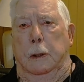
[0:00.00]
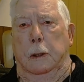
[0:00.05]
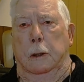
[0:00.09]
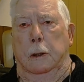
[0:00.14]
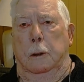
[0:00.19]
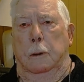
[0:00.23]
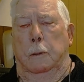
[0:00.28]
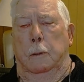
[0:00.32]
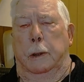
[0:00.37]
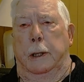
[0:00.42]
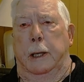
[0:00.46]

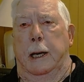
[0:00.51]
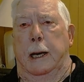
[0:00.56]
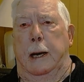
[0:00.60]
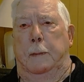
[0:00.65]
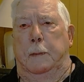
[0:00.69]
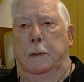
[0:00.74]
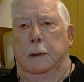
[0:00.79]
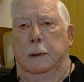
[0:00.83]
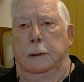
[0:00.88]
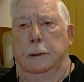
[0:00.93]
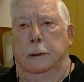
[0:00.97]
what
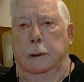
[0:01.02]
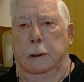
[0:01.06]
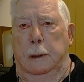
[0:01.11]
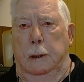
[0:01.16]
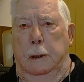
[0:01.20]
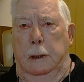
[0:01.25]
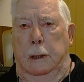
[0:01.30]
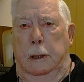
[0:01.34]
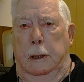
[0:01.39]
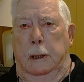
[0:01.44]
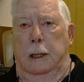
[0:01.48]
happened
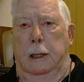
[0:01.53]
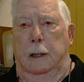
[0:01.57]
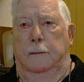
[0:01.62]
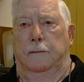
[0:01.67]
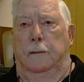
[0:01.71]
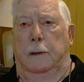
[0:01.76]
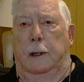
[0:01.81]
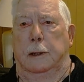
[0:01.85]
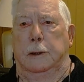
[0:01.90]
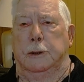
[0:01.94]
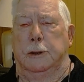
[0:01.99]
at
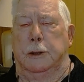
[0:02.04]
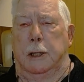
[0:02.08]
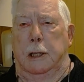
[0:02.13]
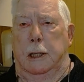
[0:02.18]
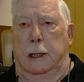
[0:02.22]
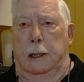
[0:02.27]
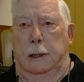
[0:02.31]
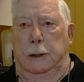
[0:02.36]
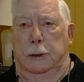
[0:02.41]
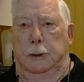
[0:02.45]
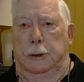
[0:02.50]
flood
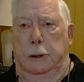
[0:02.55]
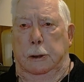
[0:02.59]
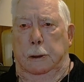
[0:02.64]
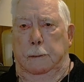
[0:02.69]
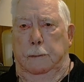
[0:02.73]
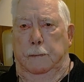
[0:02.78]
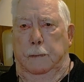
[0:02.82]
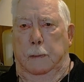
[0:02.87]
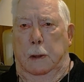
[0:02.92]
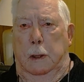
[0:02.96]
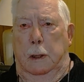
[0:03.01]
stage
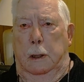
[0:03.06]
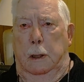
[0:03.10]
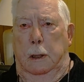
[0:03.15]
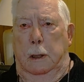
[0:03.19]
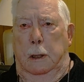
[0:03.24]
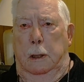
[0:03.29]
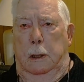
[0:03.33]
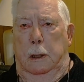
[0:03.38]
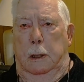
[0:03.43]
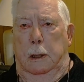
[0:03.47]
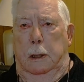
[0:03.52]

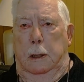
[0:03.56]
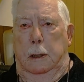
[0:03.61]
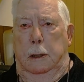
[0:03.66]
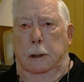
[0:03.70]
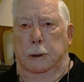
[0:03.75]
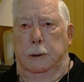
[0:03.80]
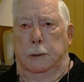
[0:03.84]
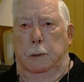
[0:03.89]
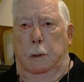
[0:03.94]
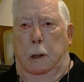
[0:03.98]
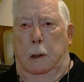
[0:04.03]

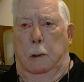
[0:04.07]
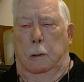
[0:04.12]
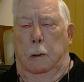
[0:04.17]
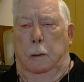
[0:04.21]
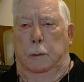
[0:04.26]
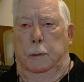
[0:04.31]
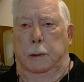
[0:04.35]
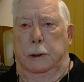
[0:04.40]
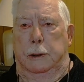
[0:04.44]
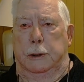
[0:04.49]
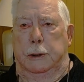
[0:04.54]
is what
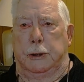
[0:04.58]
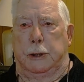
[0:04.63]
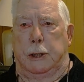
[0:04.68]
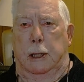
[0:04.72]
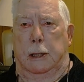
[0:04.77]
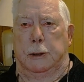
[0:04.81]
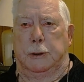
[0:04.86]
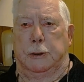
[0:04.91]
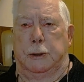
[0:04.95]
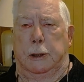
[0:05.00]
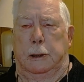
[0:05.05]
we'll be
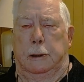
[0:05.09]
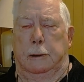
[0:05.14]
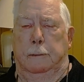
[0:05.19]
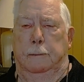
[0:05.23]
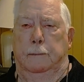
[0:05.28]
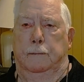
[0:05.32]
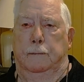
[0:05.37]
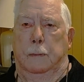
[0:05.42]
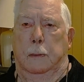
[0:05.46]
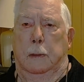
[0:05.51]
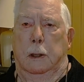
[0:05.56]
discussing
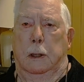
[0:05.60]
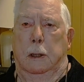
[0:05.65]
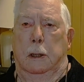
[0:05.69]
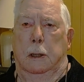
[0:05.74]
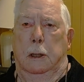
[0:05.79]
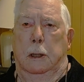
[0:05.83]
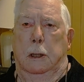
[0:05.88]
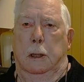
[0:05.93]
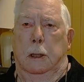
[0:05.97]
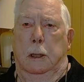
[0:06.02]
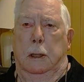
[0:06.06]

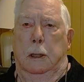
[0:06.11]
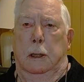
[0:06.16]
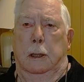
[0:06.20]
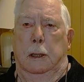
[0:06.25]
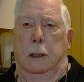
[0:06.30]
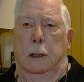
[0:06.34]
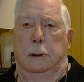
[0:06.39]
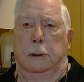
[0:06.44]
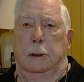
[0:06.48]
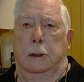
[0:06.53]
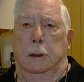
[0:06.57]

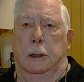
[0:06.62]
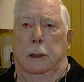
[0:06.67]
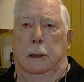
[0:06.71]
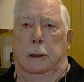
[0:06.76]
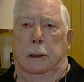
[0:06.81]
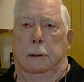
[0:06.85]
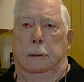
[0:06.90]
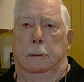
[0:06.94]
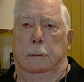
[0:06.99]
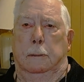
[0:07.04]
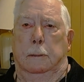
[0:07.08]
in
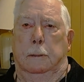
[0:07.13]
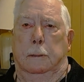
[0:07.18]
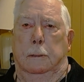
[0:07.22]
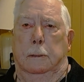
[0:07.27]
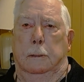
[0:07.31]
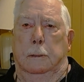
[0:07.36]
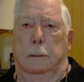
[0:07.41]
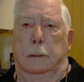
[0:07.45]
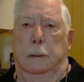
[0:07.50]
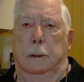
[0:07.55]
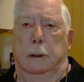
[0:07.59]
the
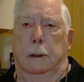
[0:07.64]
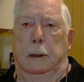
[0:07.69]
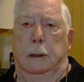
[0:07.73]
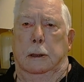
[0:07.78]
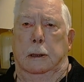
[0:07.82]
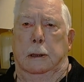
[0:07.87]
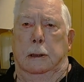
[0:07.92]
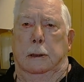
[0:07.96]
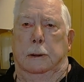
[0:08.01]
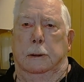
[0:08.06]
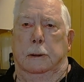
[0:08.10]

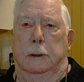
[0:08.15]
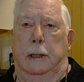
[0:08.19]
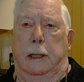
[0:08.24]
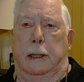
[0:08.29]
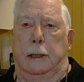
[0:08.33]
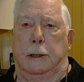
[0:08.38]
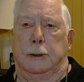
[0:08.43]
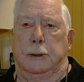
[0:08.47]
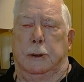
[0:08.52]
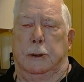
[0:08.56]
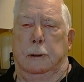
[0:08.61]

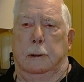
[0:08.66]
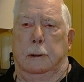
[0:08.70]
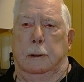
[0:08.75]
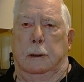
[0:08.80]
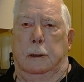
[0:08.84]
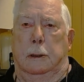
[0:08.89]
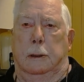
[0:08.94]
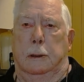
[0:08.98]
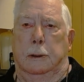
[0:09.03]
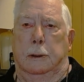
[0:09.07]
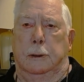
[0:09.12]
next
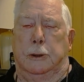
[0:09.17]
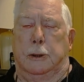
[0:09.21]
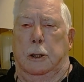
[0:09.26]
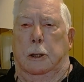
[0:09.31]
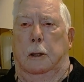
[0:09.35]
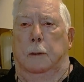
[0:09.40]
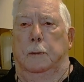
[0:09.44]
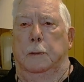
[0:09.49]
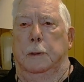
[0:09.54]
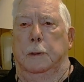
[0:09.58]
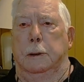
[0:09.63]

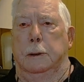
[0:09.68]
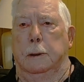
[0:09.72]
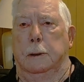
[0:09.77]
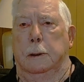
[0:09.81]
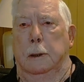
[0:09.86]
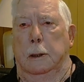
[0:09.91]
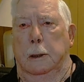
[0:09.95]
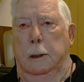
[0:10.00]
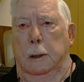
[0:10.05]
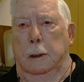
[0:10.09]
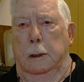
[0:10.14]
installment,
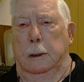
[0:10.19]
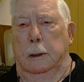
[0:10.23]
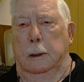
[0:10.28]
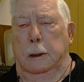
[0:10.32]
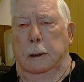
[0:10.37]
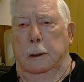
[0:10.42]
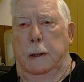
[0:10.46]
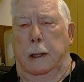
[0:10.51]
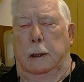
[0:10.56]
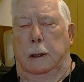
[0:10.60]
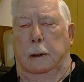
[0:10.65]

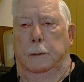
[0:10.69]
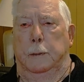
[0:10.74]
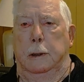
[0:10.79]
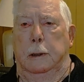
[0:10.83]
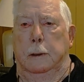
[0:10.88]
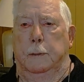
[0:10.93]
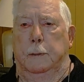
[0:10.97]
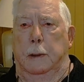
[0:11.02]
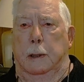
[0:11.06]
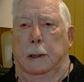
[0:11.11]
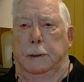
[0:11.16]
and that'll be
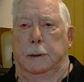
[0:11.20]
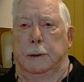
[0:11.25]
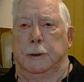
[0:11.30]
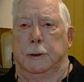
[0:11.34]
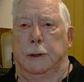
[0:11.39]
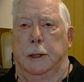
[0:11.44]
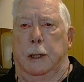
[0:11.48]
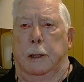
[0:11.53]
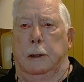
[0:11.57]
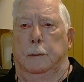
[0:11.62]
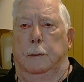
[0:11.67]
about the
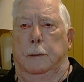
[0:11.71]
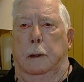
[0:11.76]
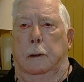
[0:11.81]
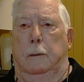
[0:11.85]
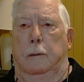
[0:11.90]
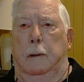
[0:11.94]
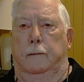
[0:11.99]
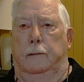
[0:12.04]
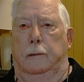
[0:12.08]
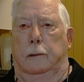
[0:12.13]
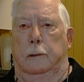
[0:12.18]
Sanibel
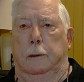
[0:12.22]
River.